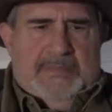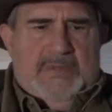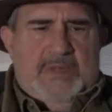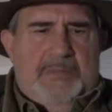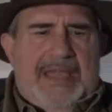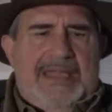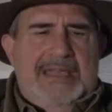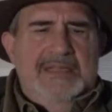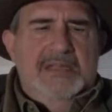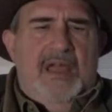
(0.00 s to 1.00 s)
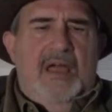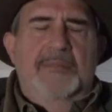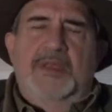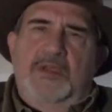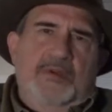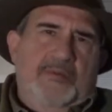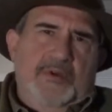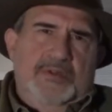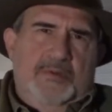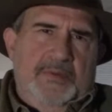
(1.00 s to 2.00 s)
to make Islam the
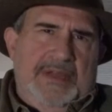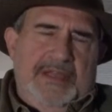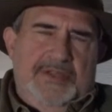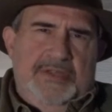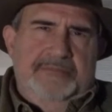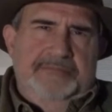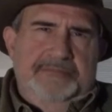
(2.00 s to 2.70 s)
universal religion.